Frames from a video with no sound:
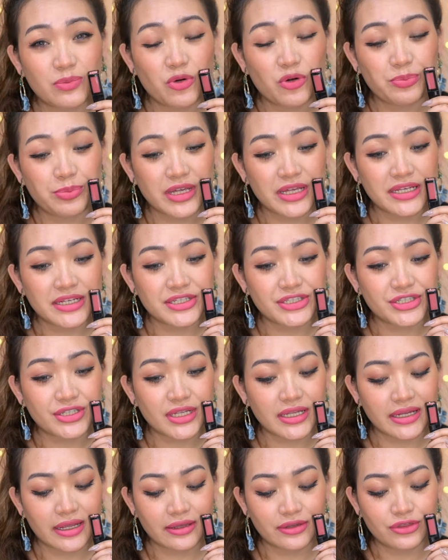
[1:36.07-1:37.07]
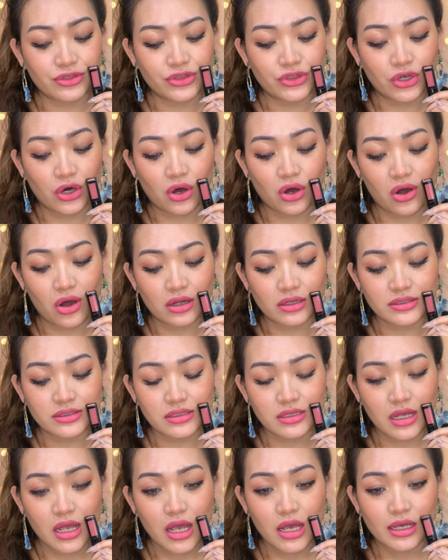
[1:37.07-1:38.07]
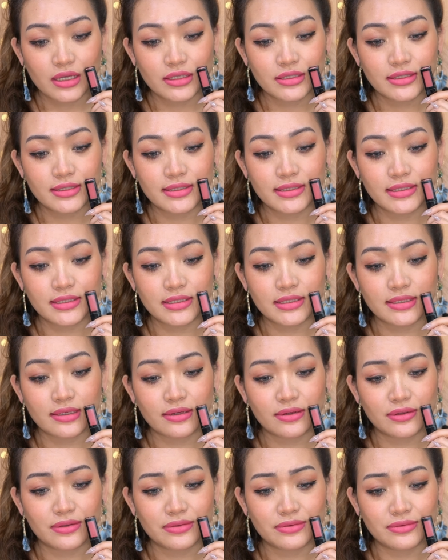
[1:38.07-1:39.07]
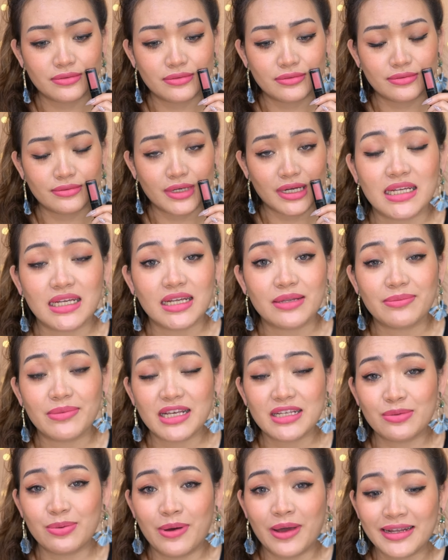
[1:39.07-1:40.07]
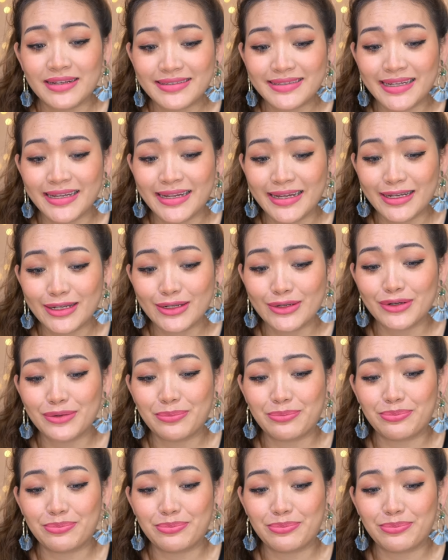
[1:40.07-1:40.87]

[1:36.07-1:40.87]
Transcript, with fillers: more pinkish than I thought, so it makes my teeth look